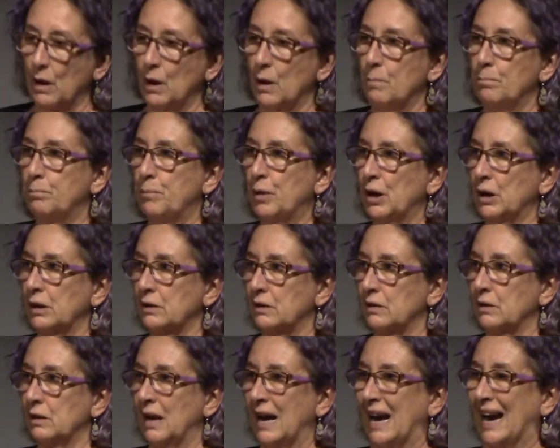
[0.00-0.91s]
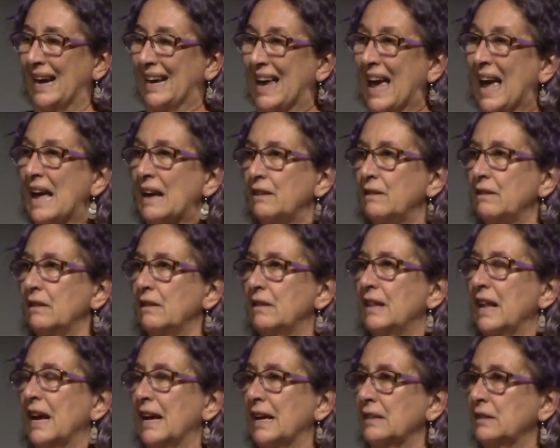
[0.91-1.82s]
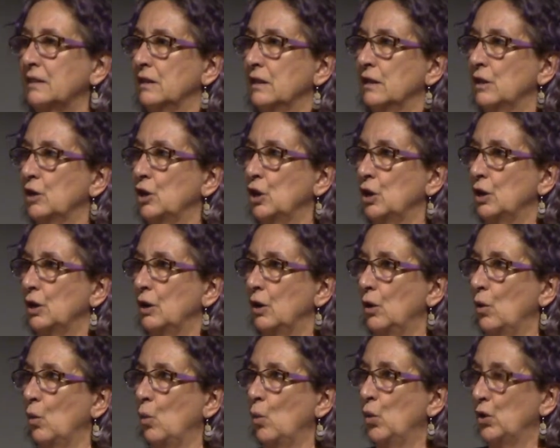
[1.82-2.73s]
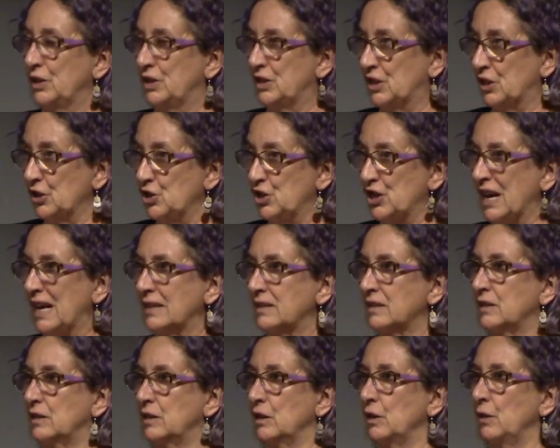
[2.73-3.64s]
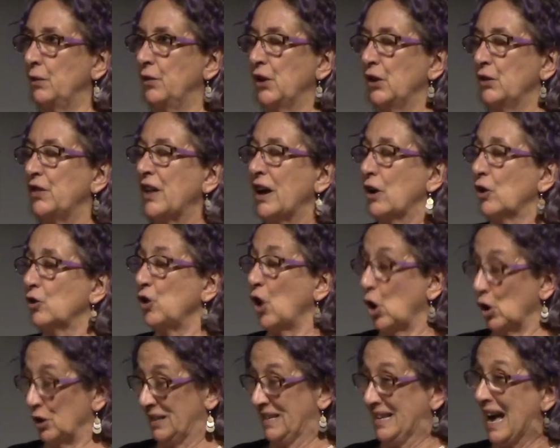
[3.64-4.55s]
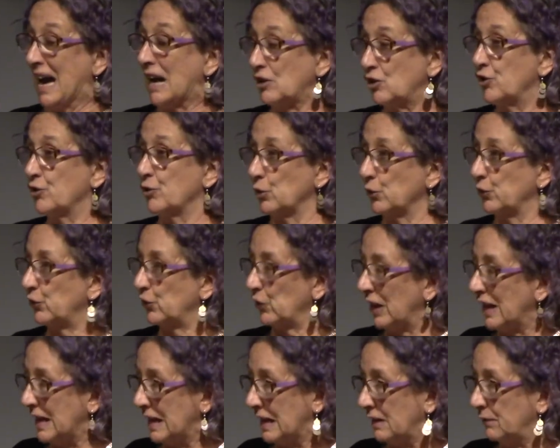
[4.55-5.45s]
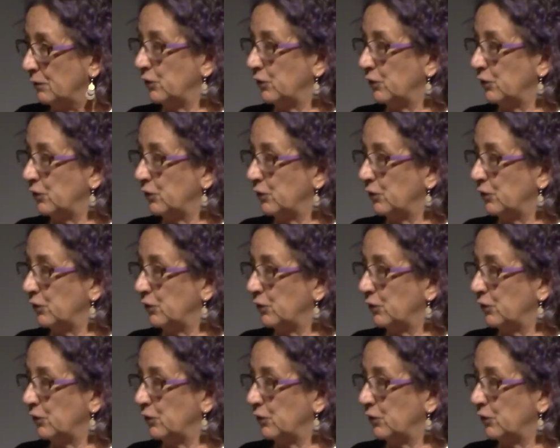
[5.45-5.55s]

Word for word: But again, that would suggest that they are not natural slaves.